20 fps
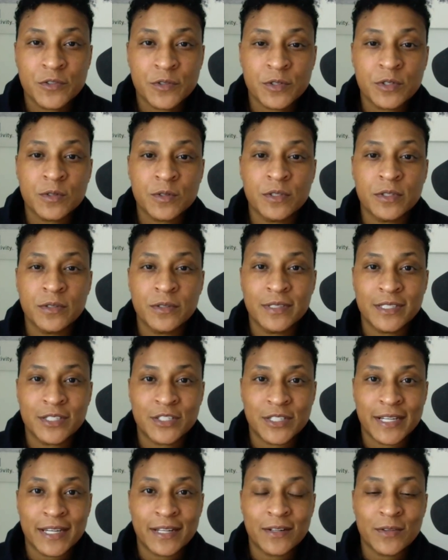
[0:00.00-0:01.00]
of you who are new to the
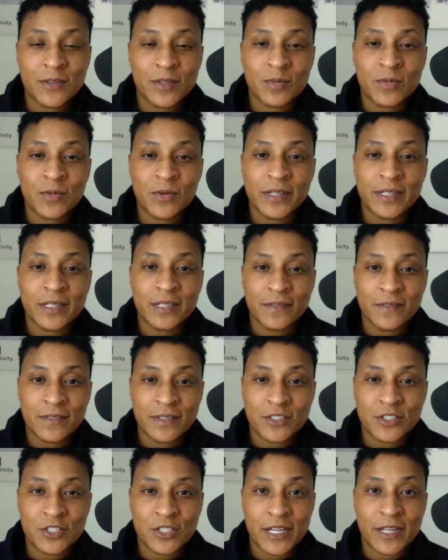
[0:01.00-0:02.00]
channel, the point of
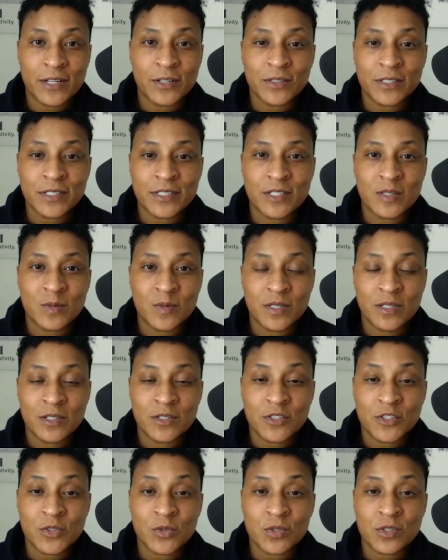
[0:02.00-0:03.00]
this channel is to be
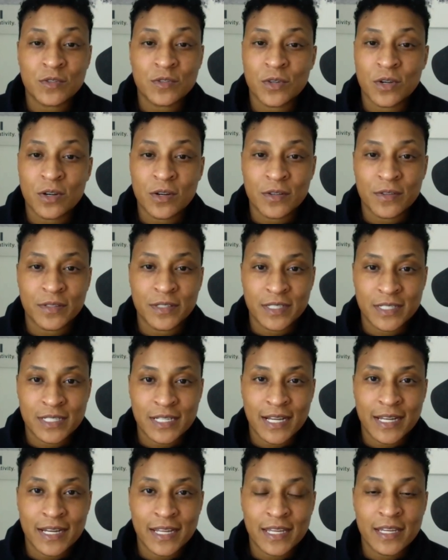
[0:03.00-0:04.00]
your source for all things
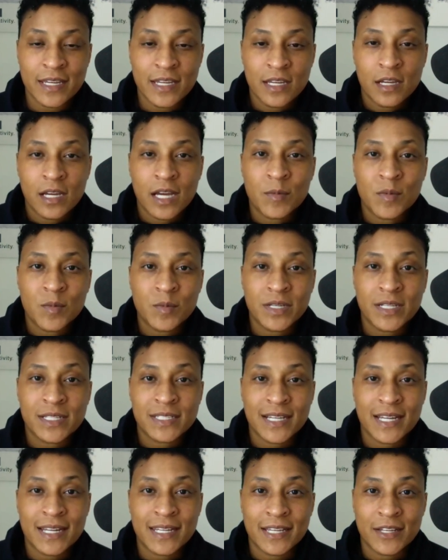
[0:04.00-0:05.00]
tiny. I'm a big
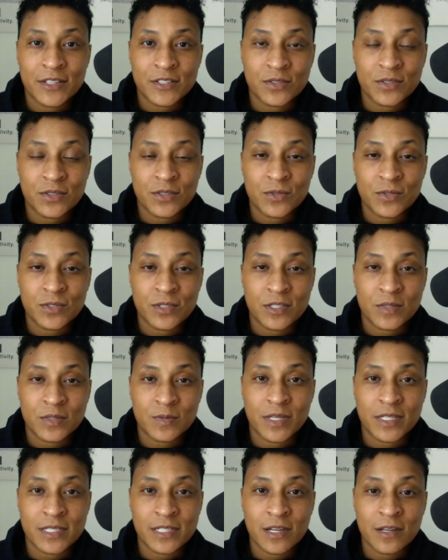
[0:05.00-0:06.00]
tiny house enthusiast
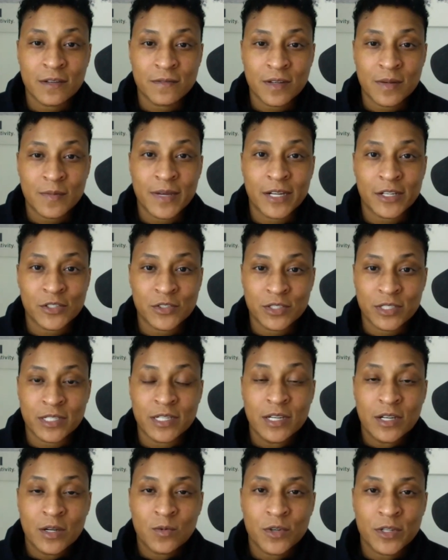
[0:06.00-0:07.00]
myself. I'm actually
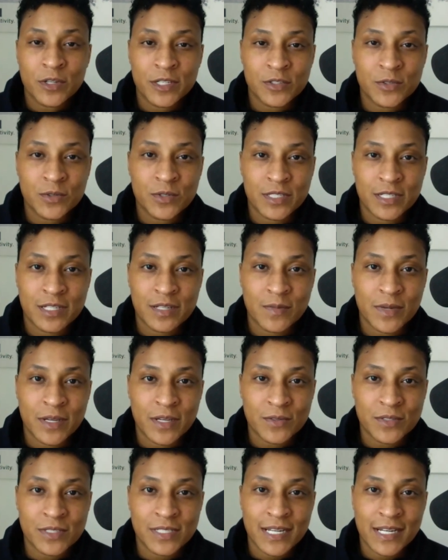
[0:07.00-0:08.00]
working towards getting my
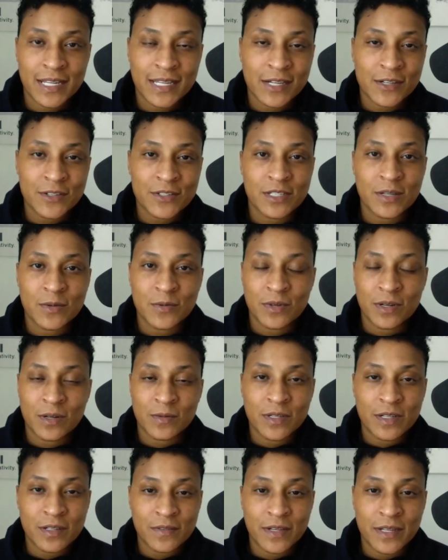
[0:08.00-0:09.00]
own tiny house. I want to
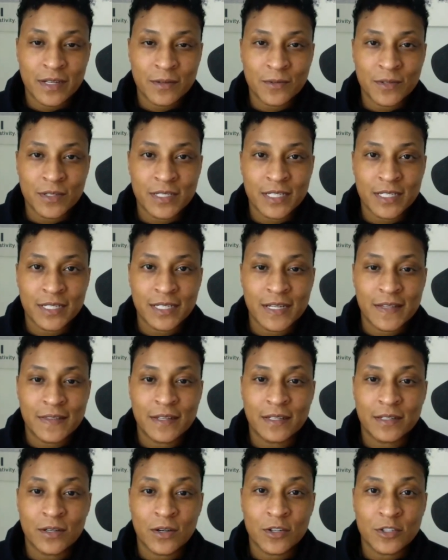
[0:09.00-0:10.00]
renovate it one day, and
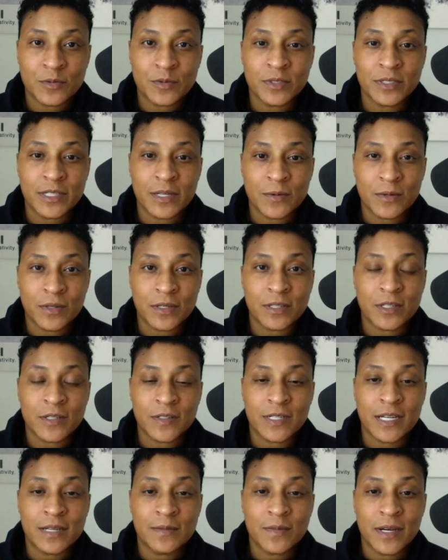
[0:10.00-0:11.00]
then ultimately I want to
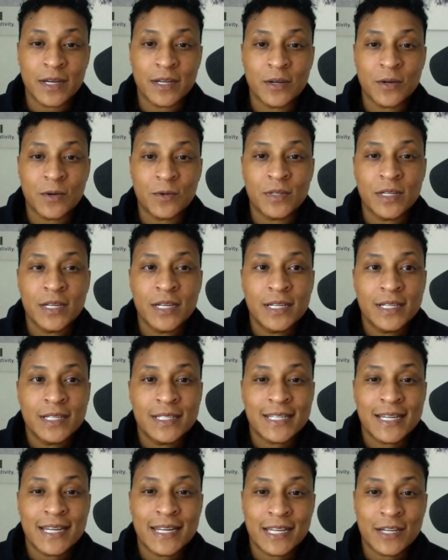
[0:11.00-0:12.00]
create my own
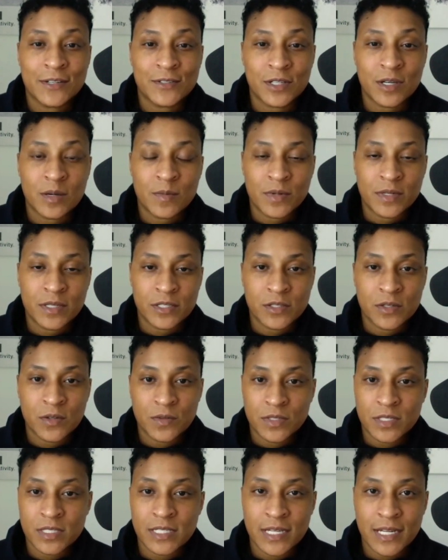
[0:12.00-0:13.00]
tiny house company. So
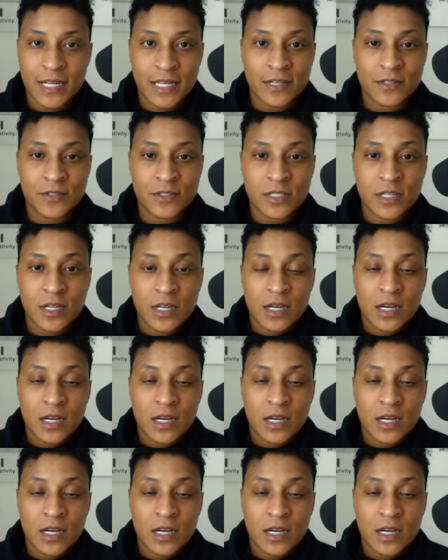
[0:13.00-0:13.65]
this tiny house